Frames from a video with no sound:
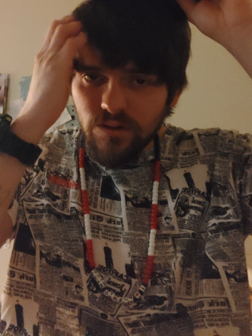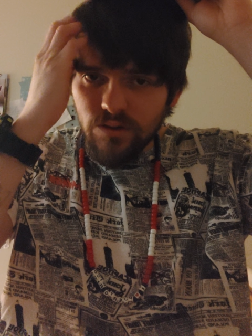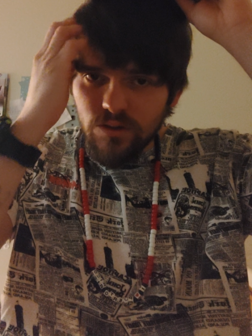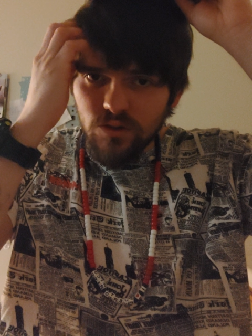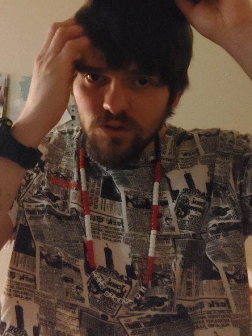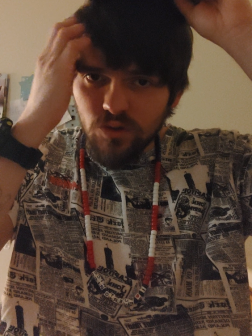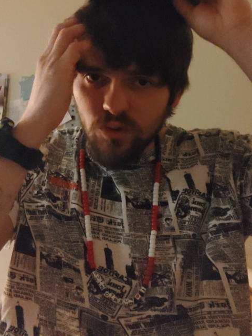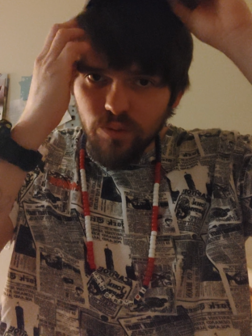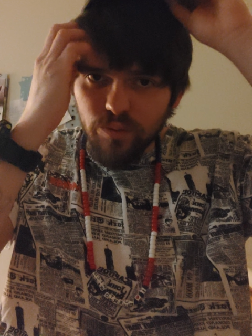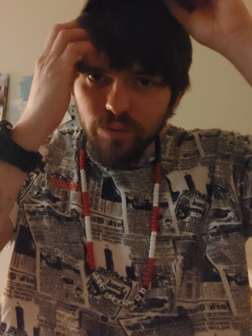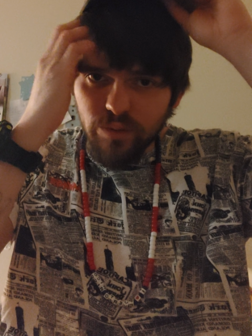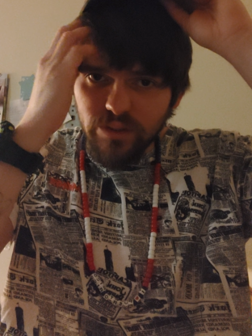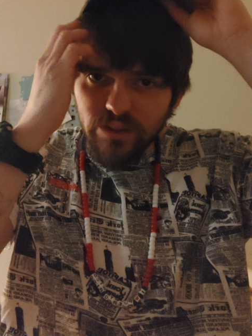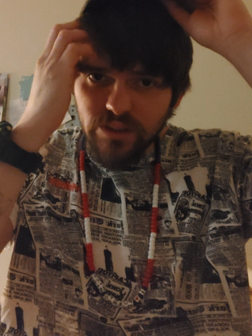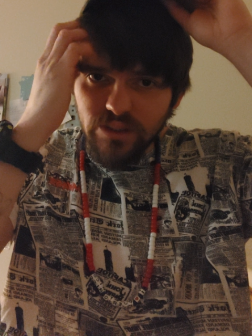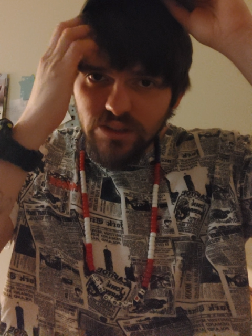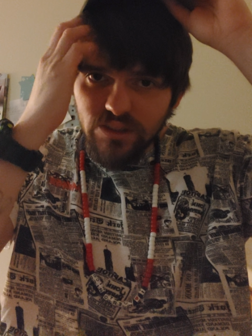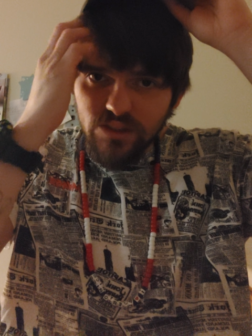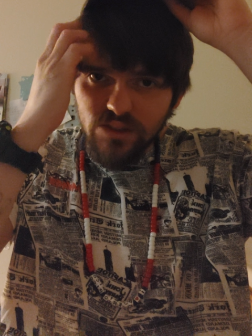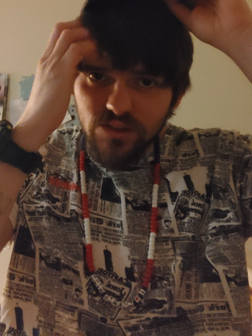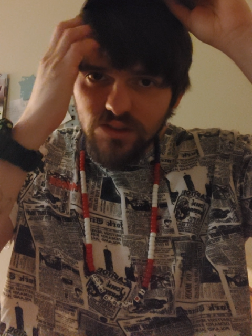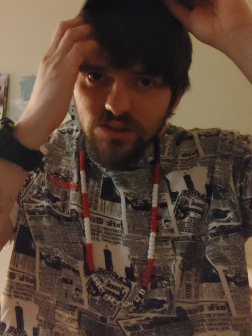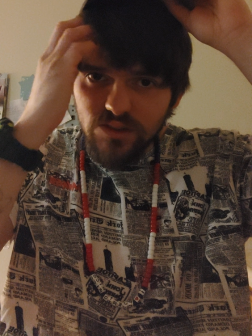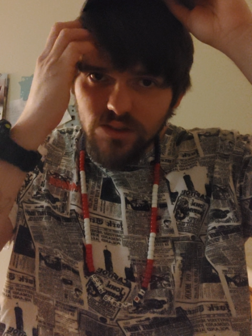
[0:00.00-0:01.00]
So
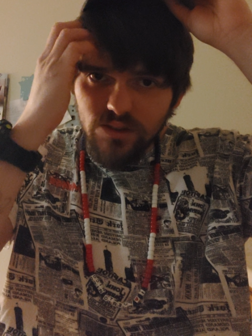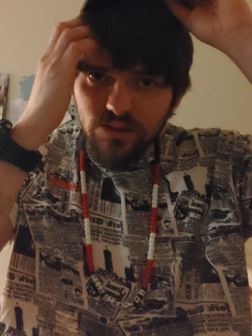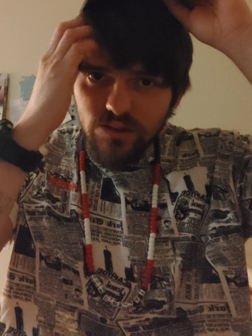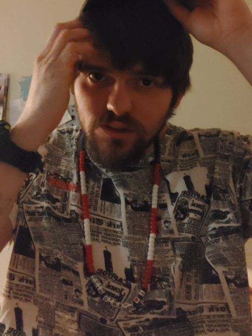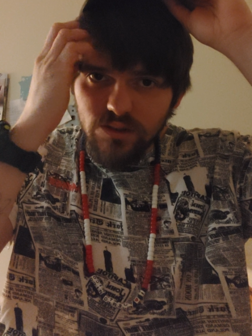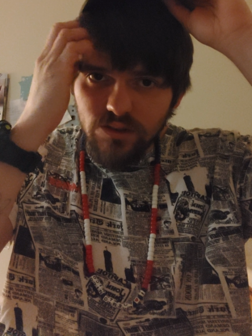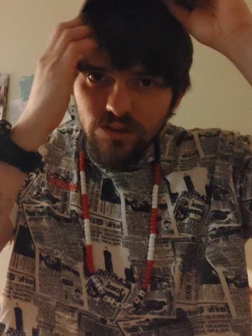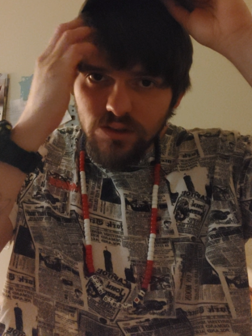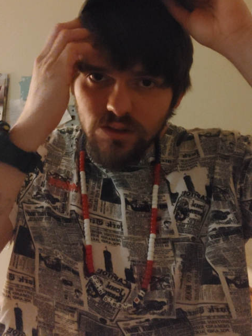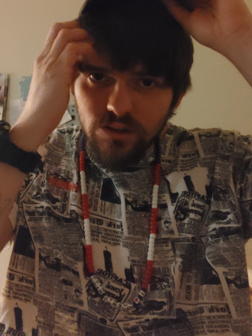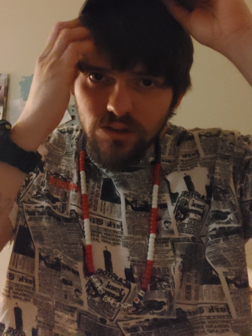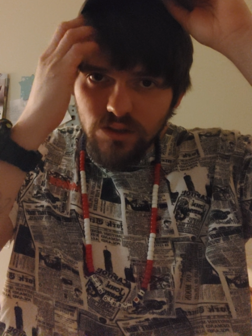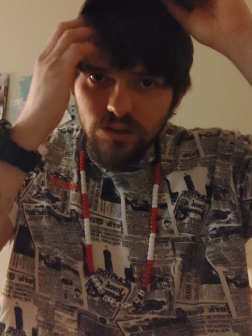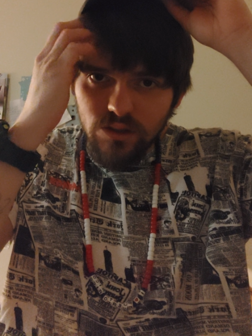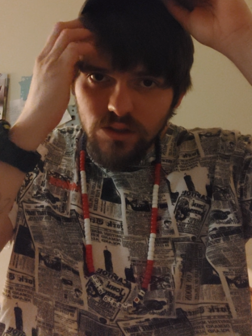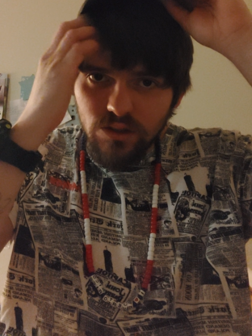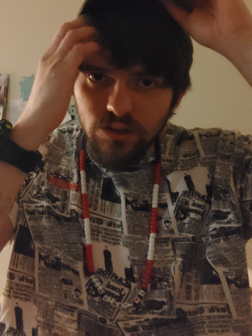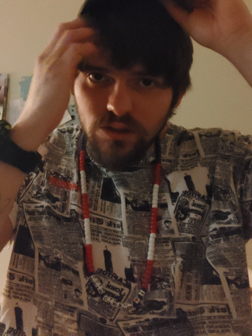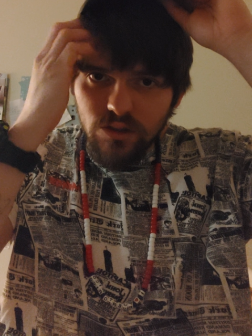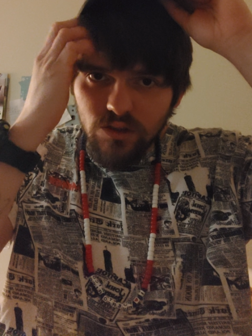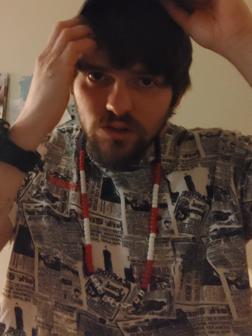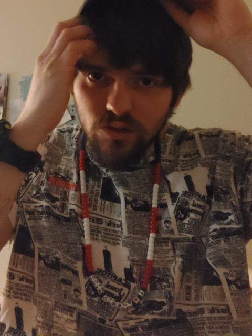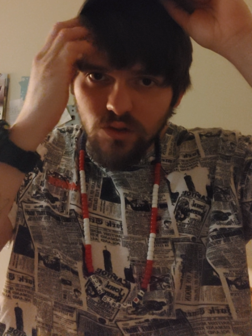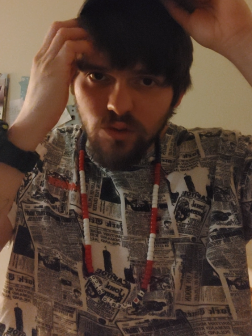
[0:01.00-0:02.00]
please,
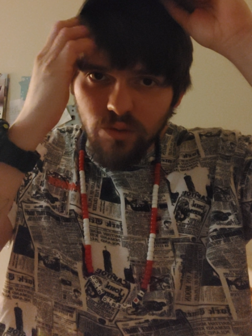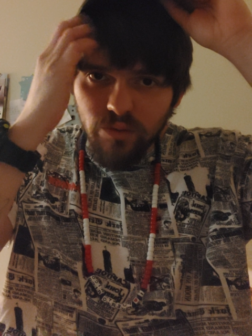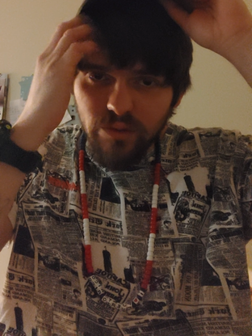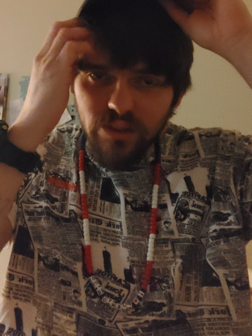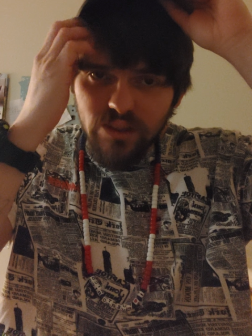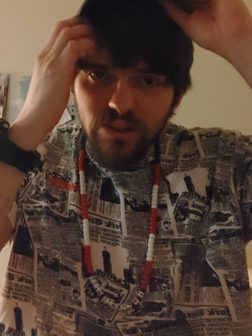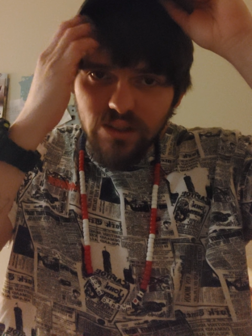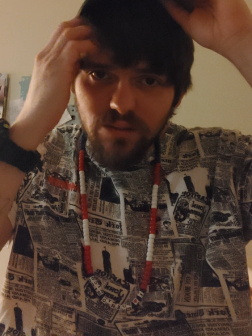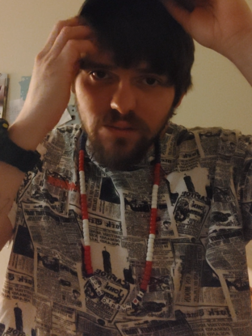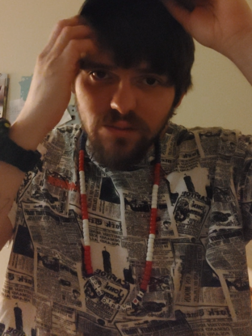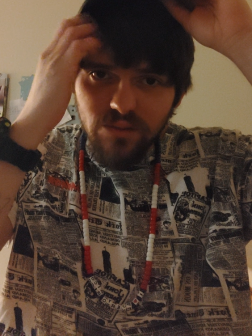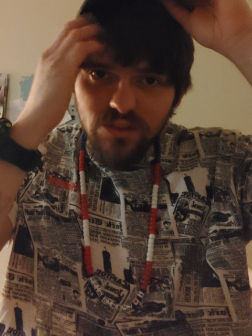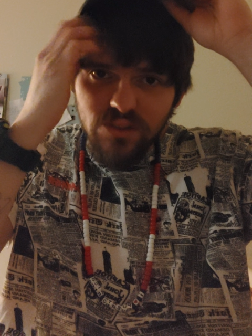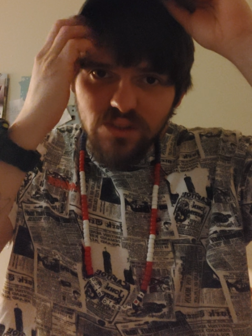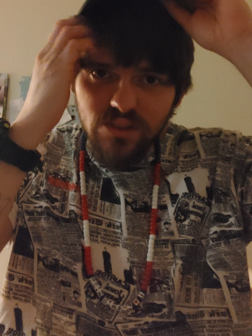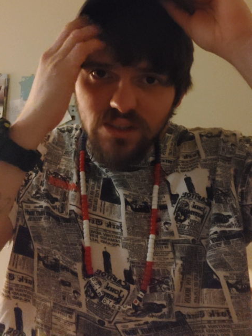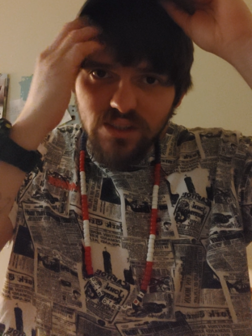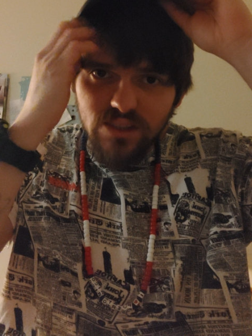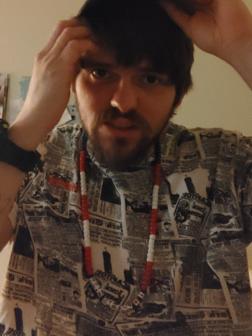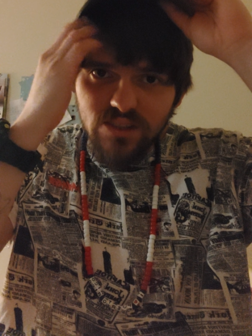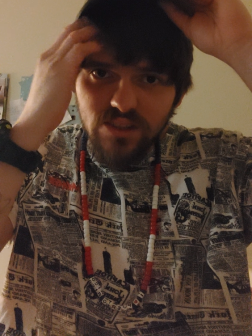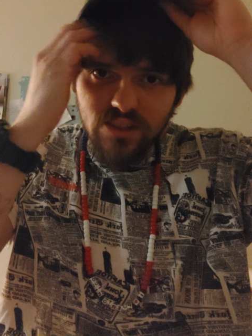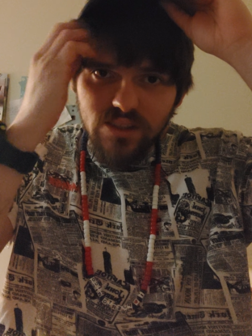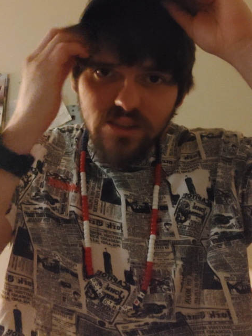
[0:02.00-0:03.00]
don't make the
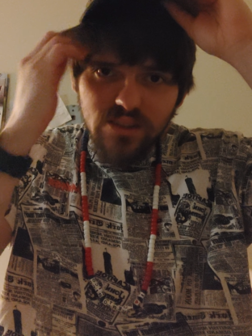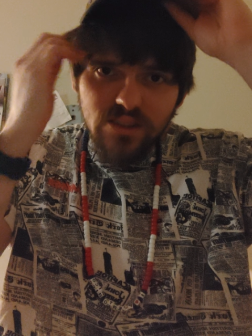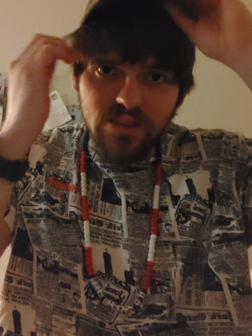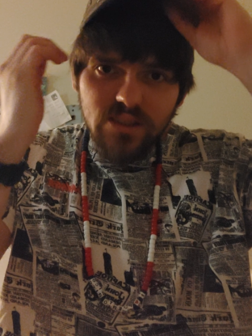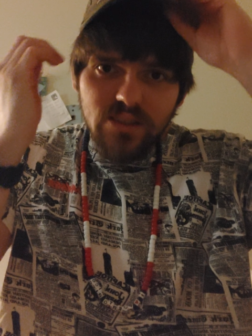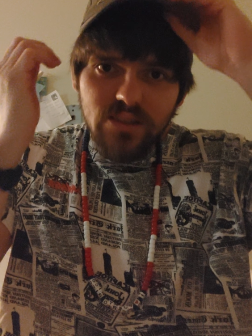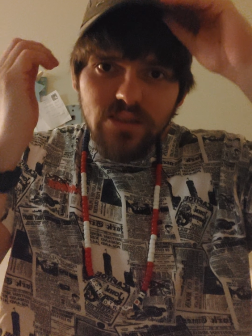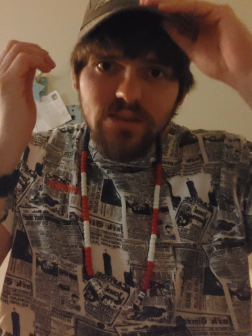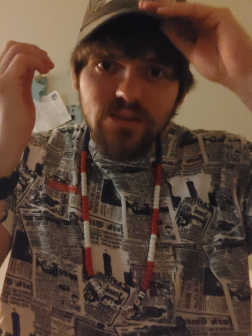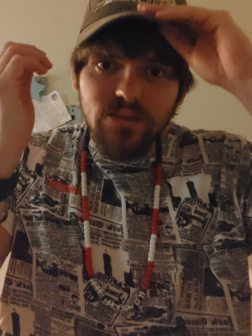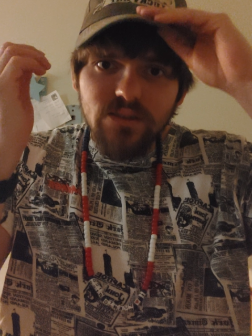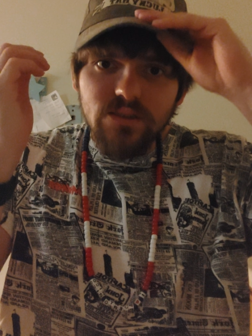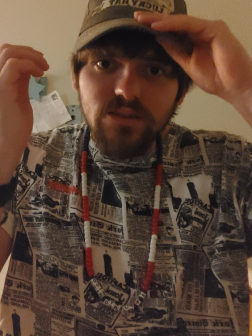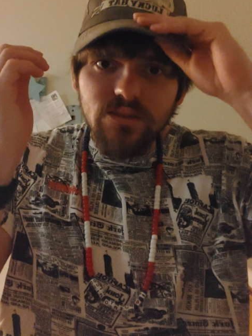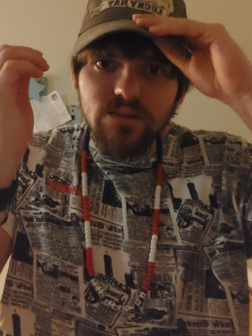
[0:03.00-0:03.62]
mistakes I did.